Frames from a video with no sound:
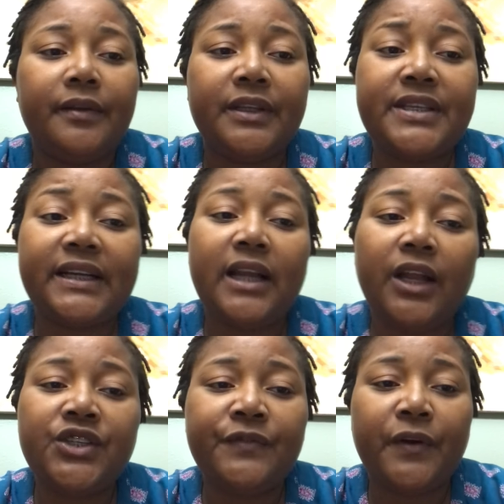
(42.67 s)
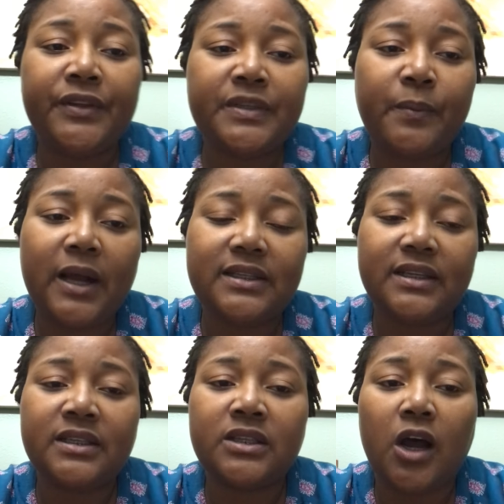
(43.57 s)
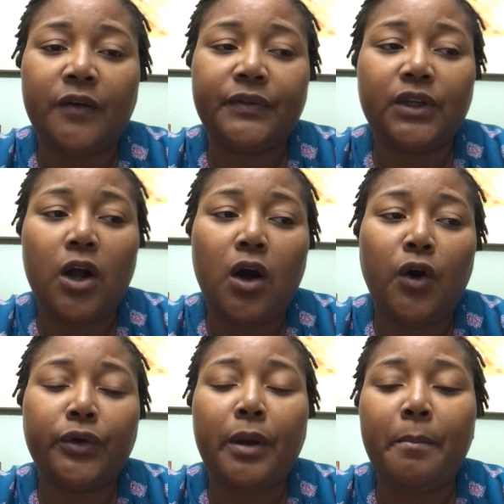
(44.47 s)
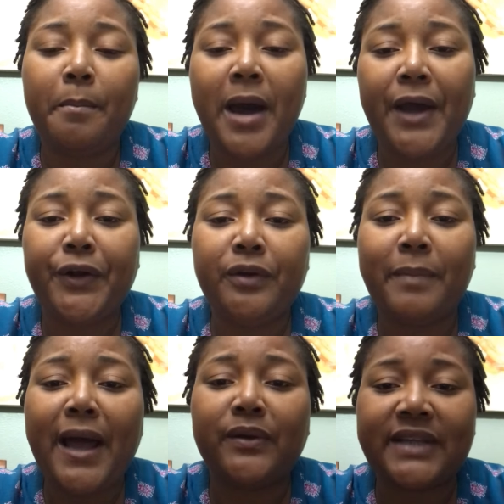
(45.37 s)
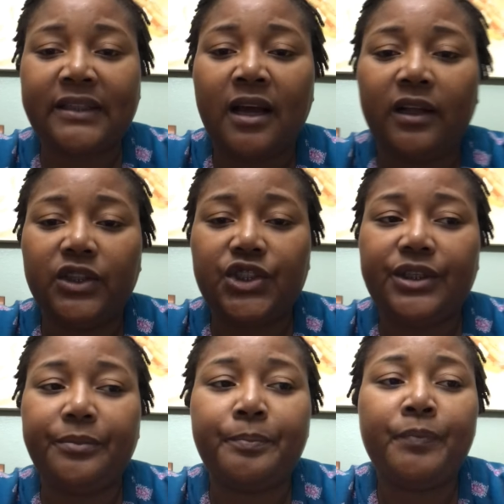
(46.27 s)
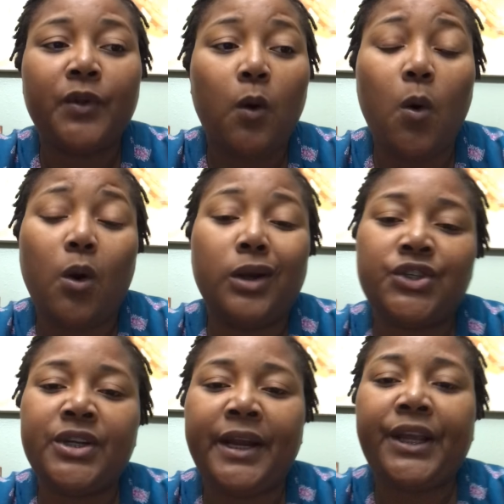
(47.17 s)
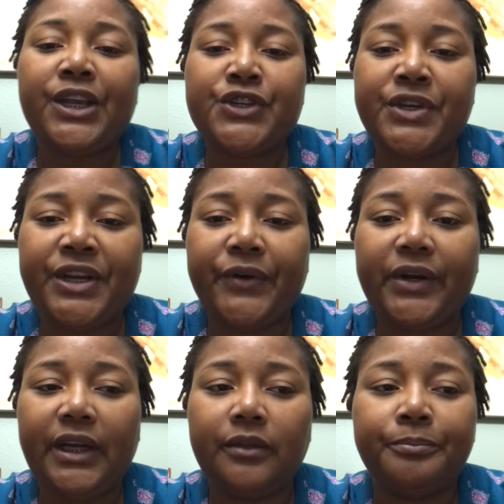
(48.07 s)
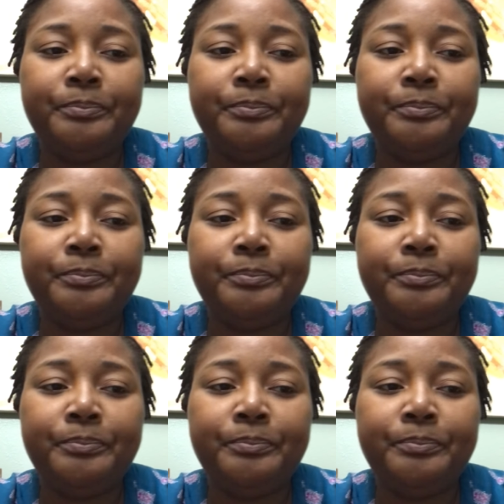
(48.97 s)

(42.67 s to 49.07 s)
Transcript: The technology for this process is often called modern biotechnology or genetic engineering.